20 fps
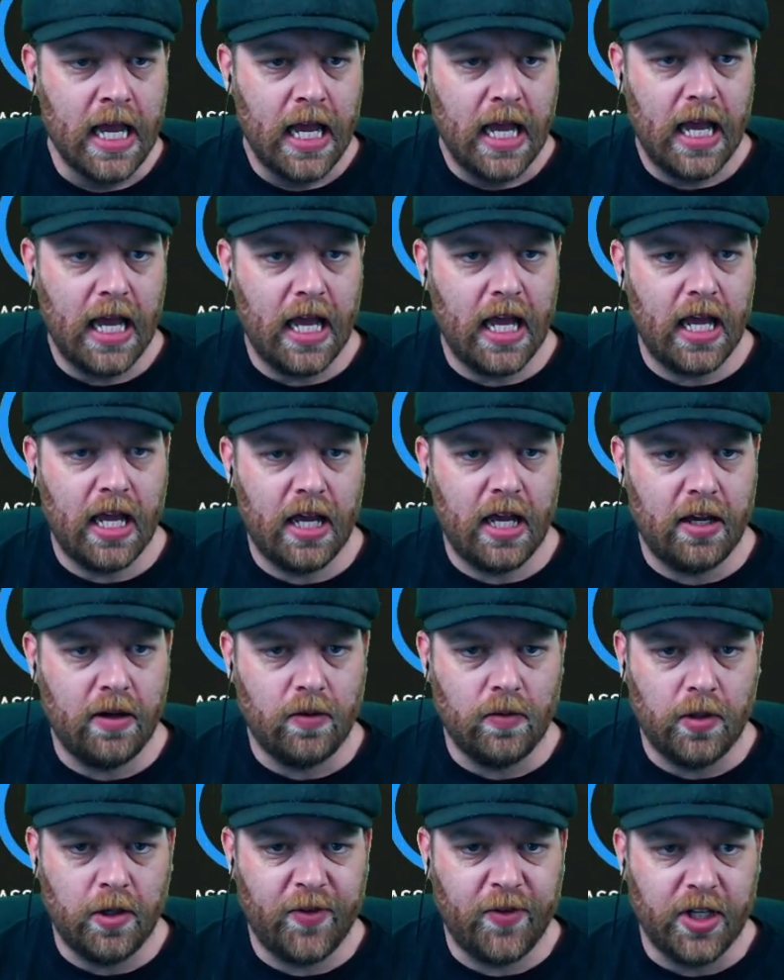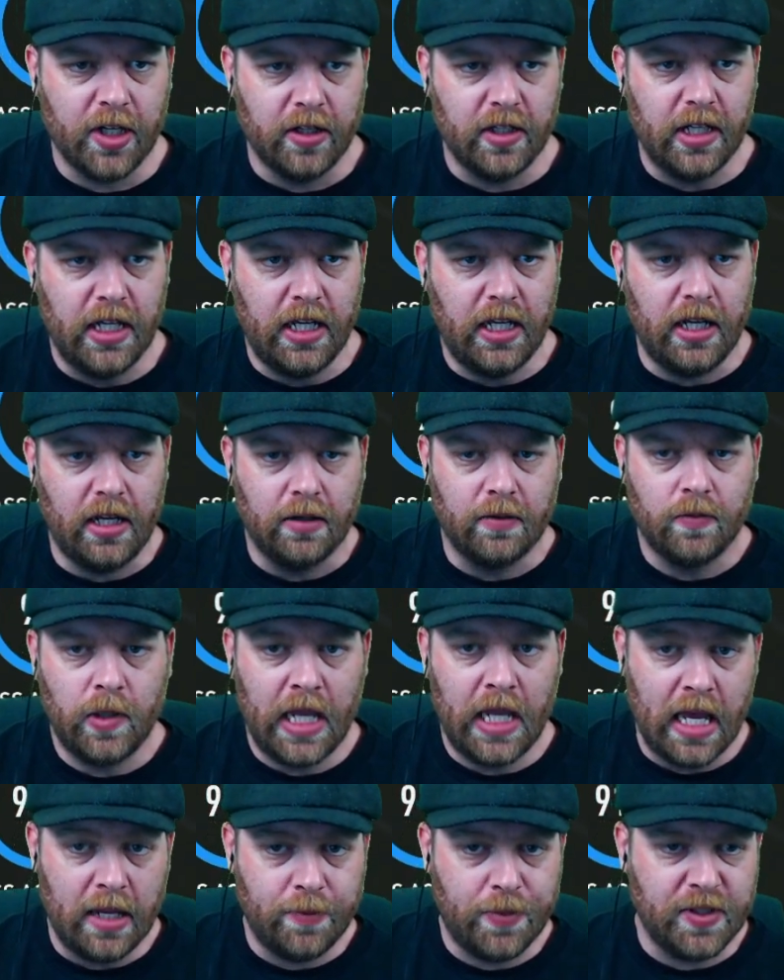What have we got there? We
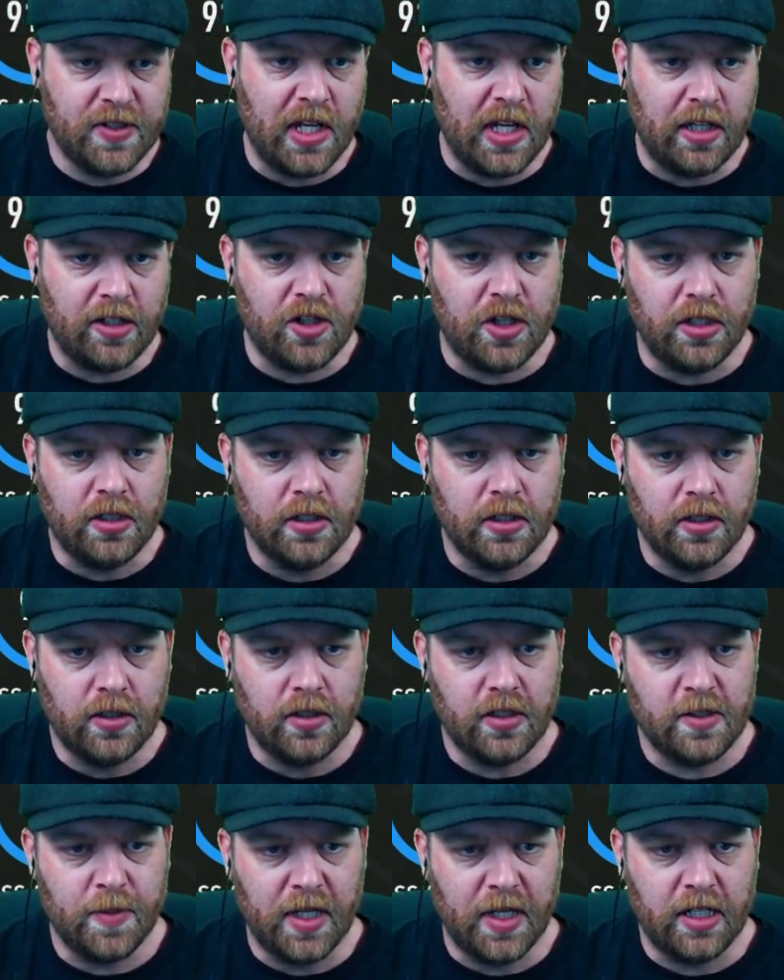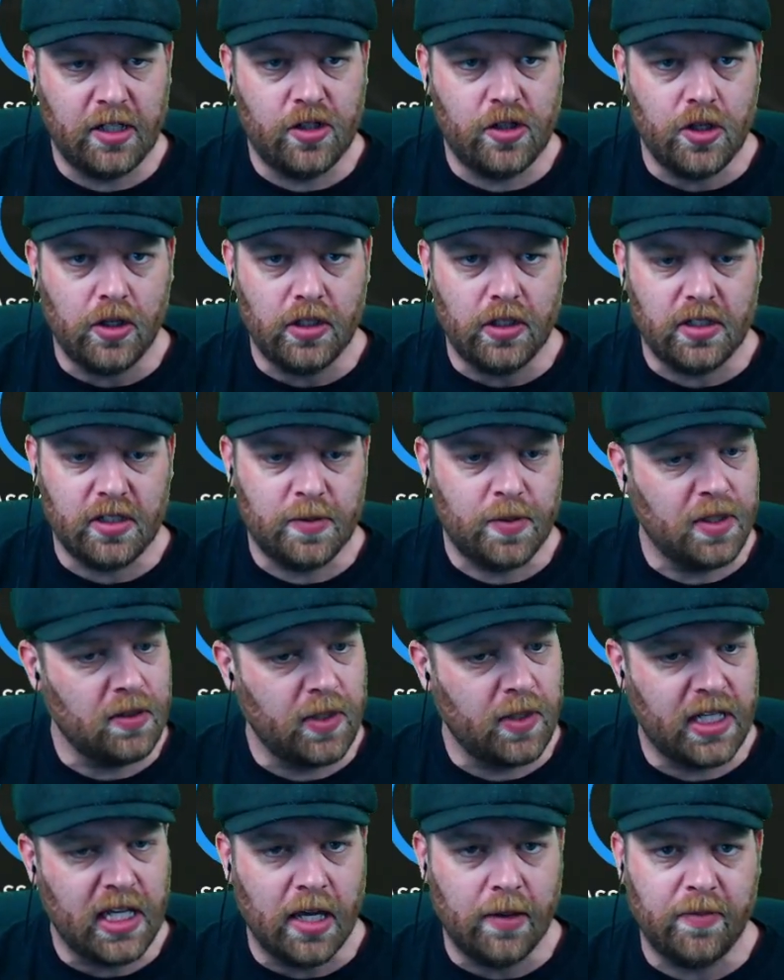had possession, not as many shots, but
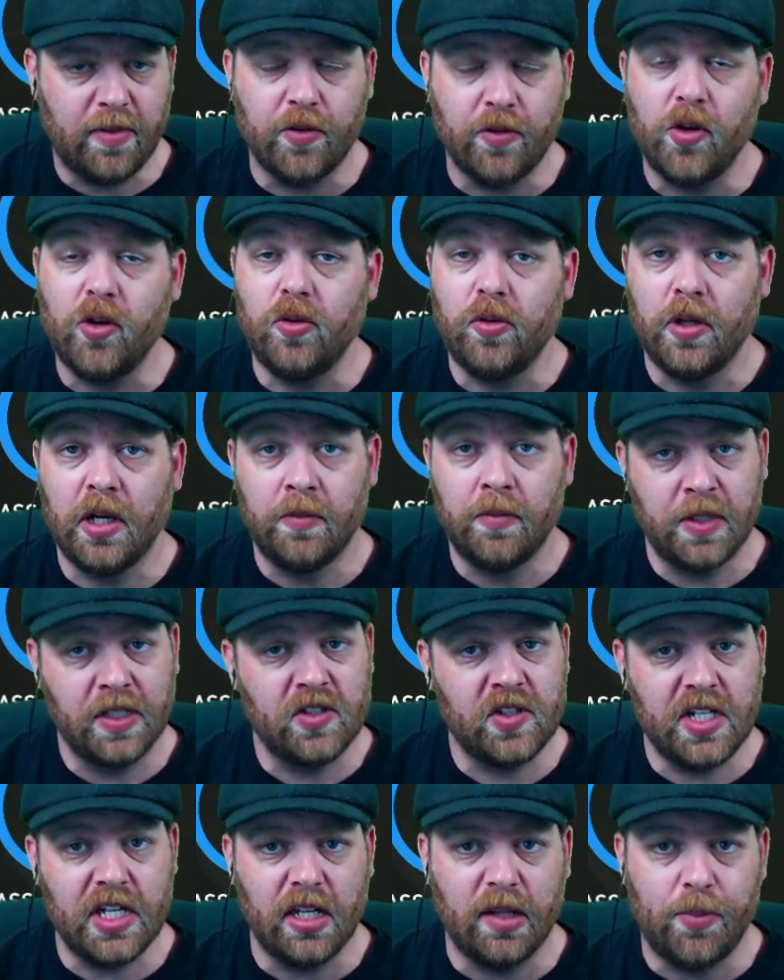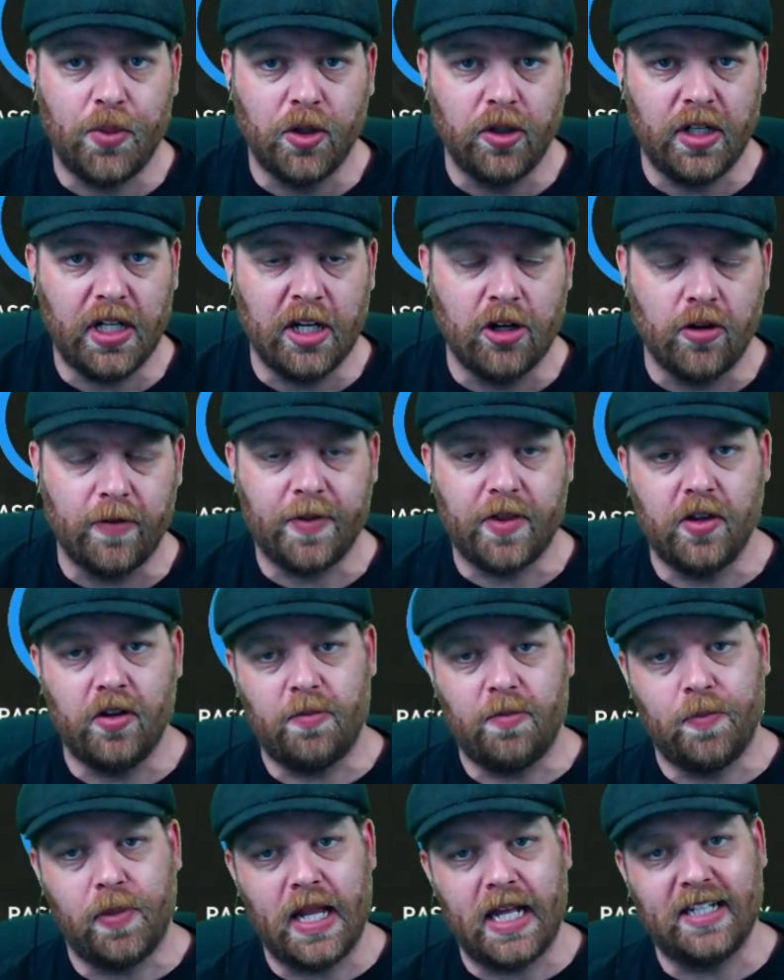we come through, and we steal a point here off
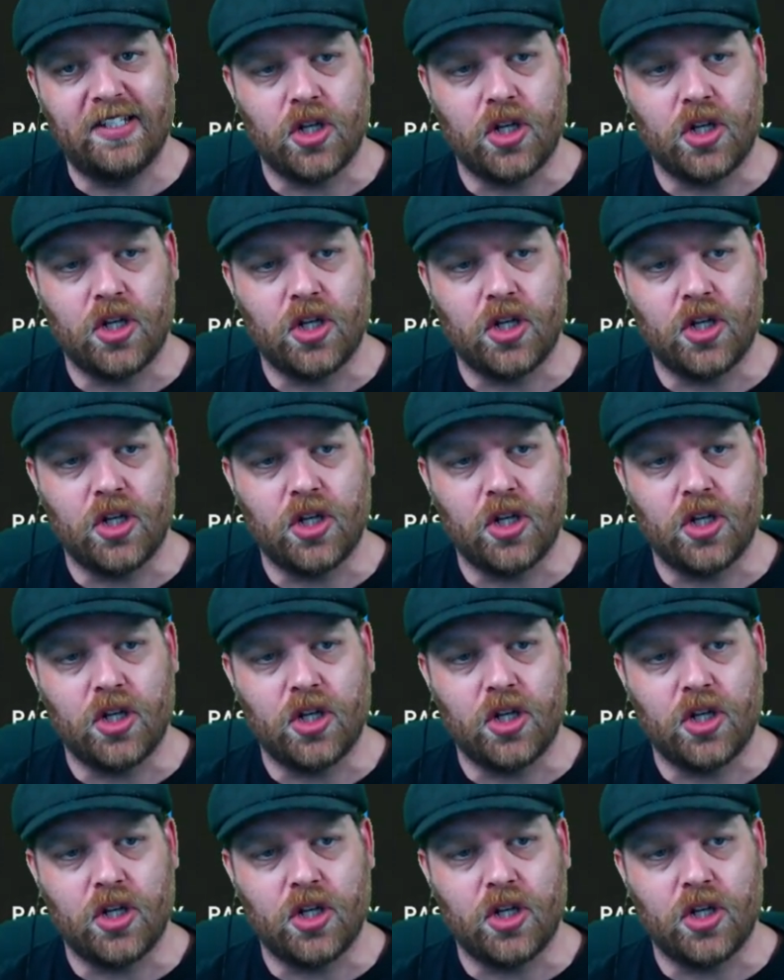third place,